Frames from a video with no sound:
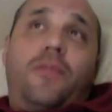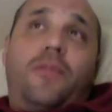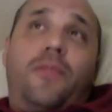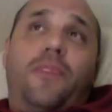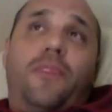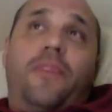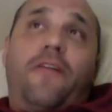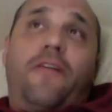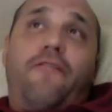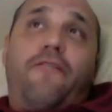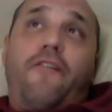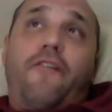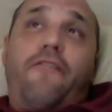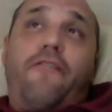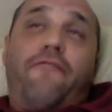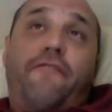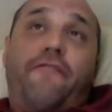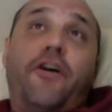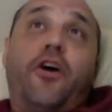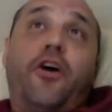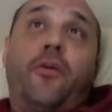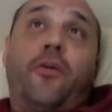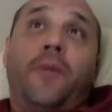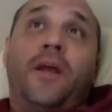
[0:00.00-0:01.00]
the
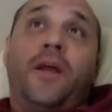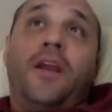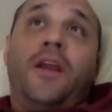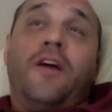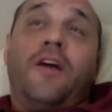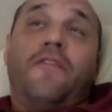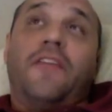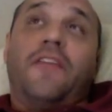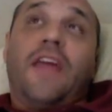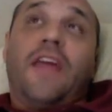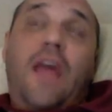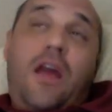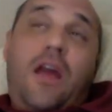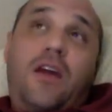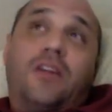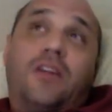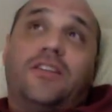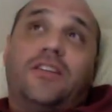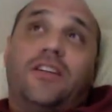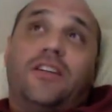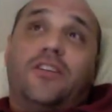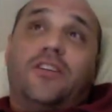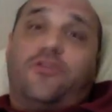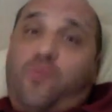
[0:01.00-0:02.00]
fulfillment of the
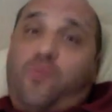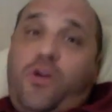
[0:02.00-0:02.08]
ages.